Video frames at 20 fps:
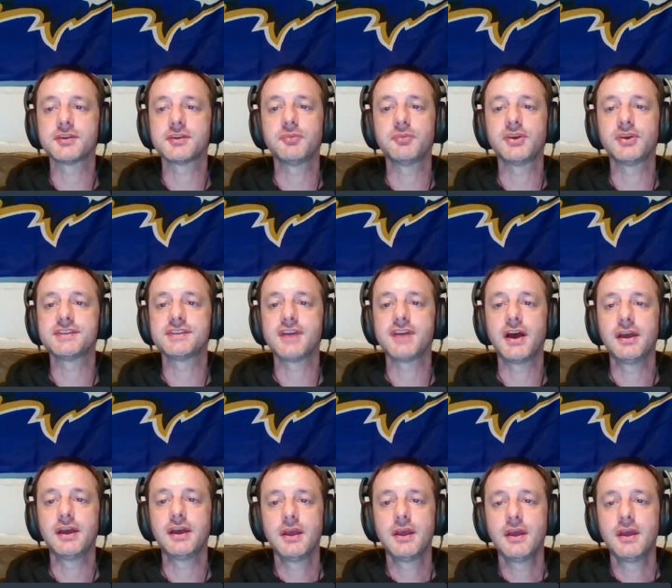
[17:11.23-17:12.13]
But uh,
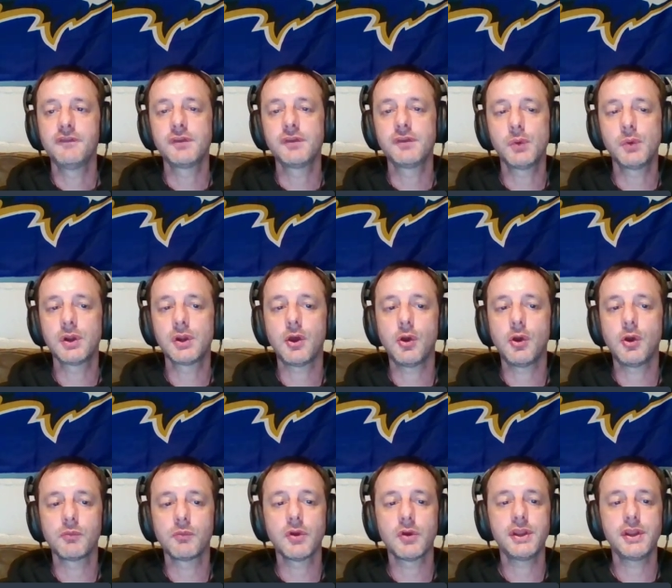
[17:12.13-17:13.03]
if you want a home
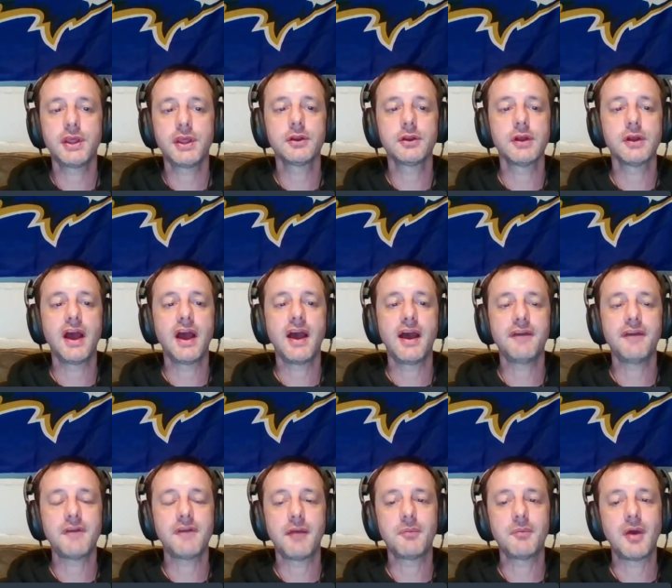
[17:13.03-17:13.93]
run hitter, I,
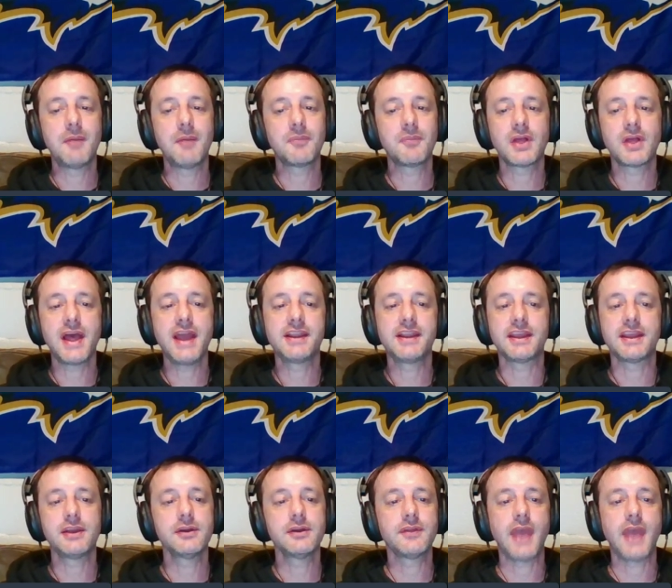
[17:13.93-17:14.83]
I, I'm glad to
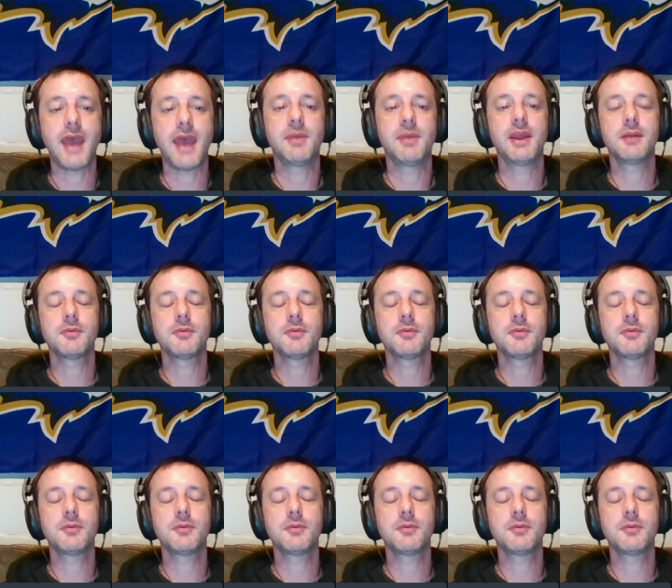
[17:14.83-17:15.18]
hear that, man.